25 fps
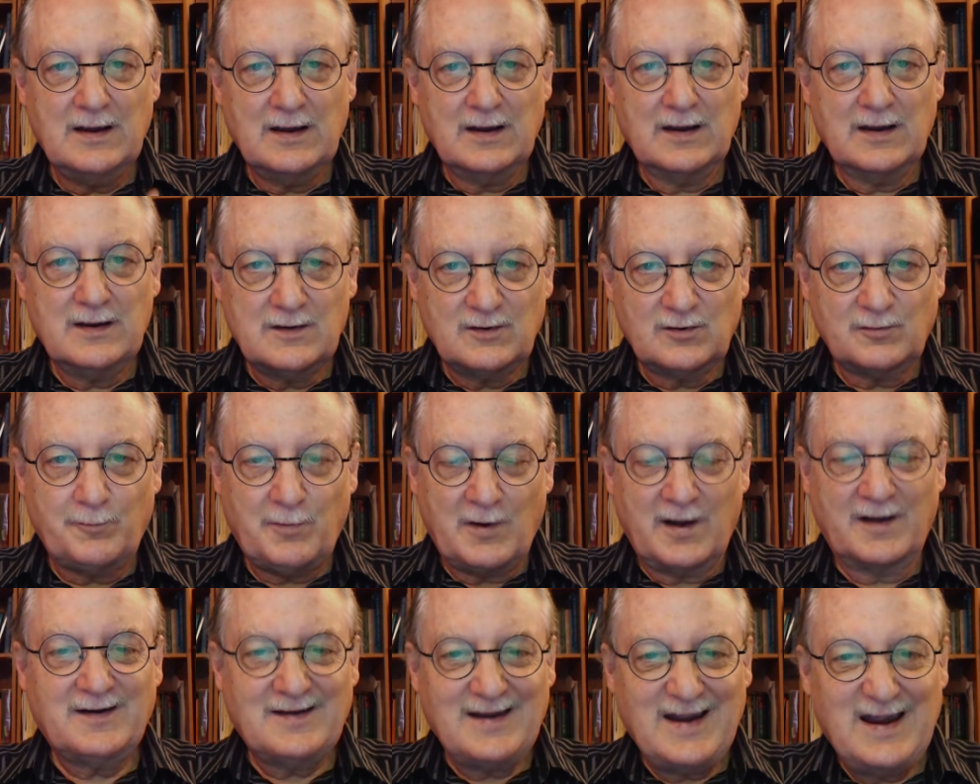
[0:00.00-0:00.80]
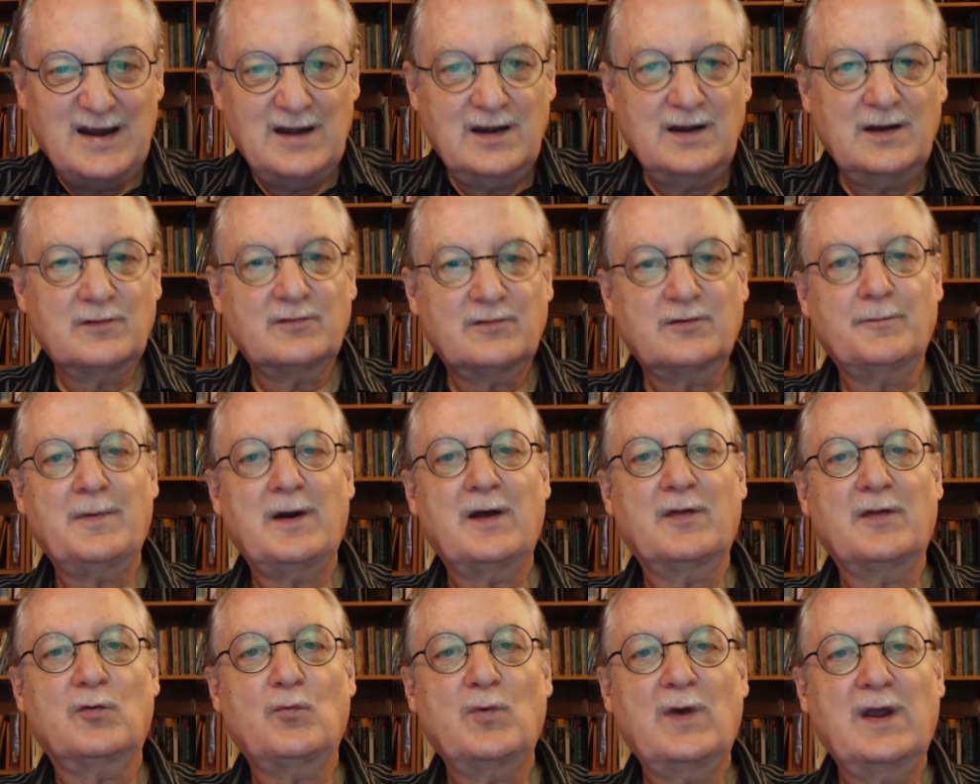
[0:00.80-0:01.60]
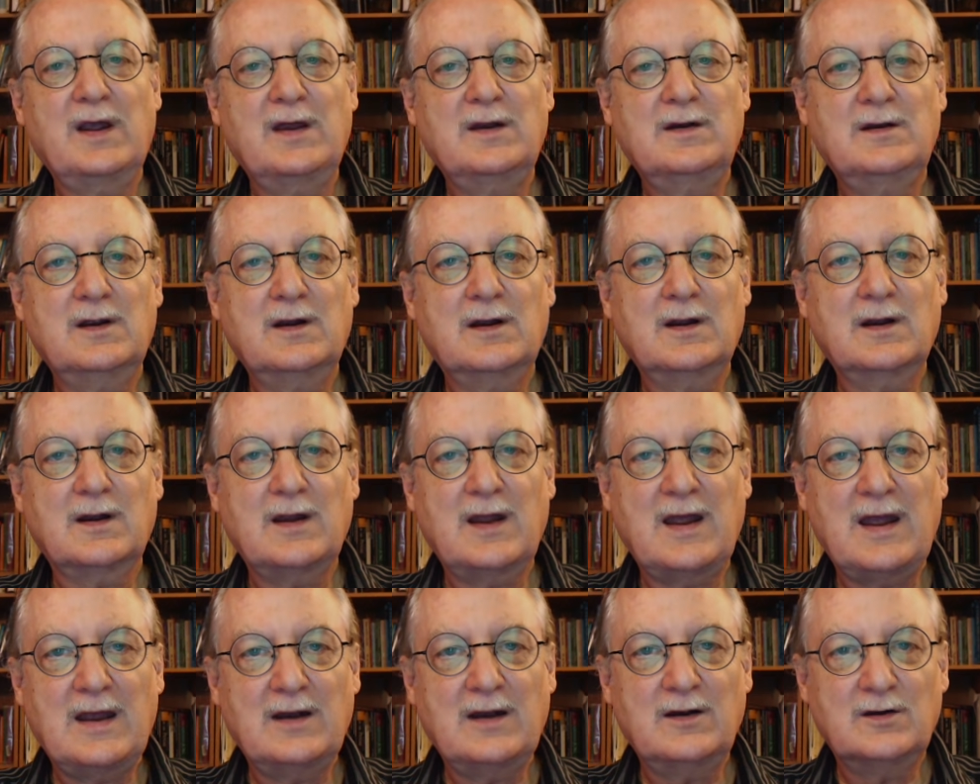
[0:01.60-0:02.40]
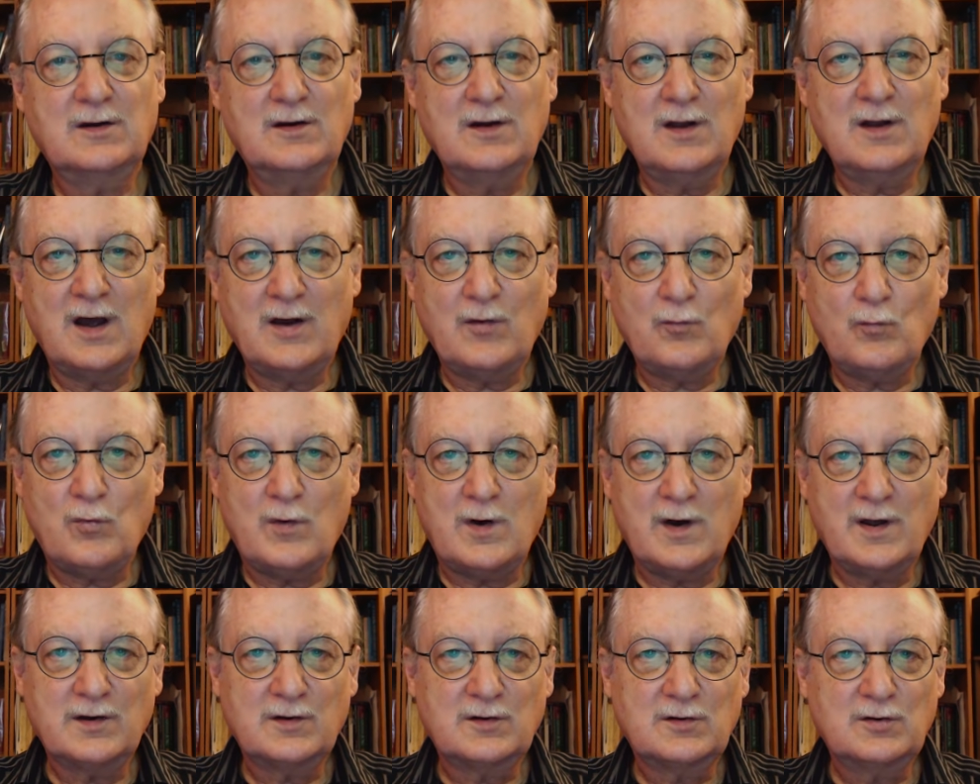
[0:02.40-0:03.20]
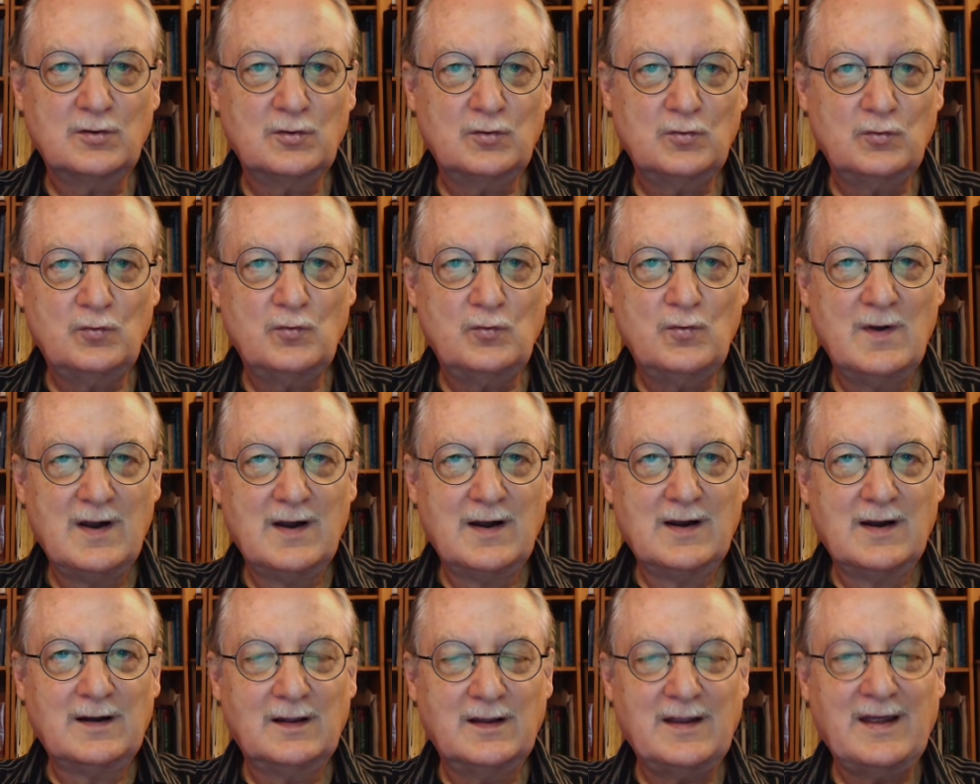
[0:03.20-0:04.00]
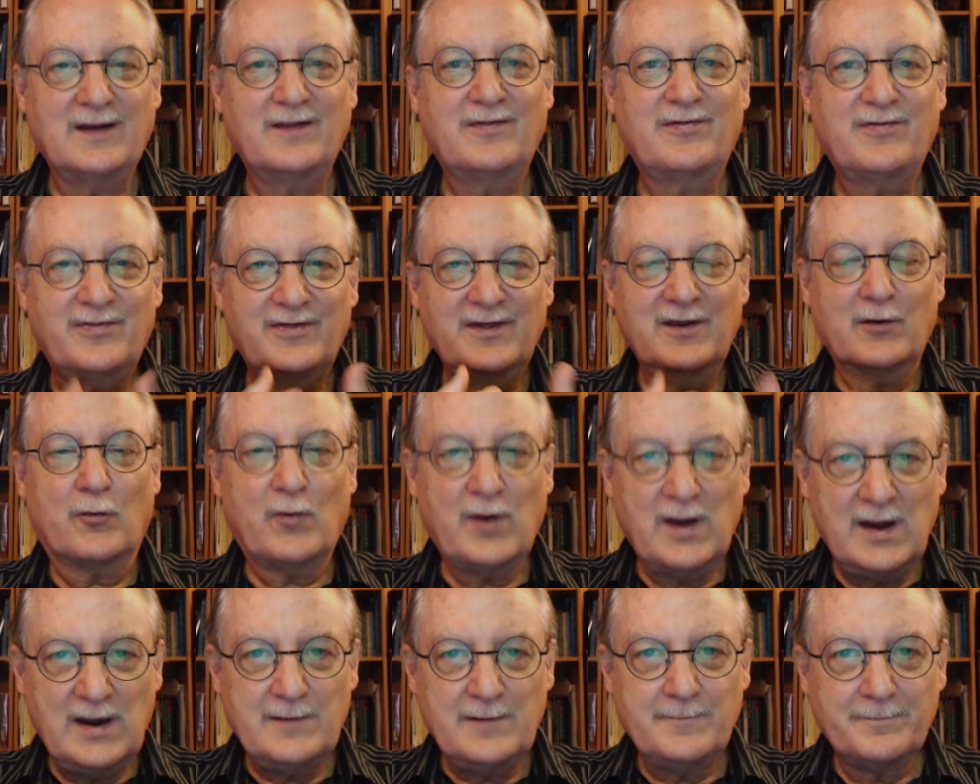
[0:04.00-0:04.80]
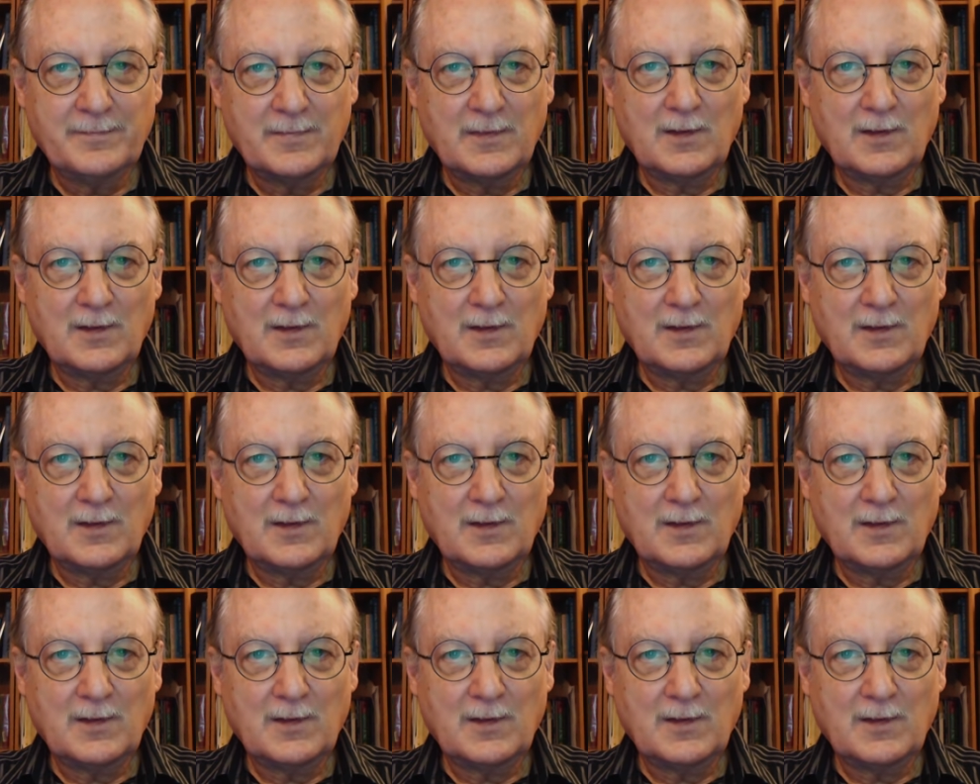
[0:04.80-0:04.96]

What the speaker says: spontaneous about the way he did it and did not want to let theory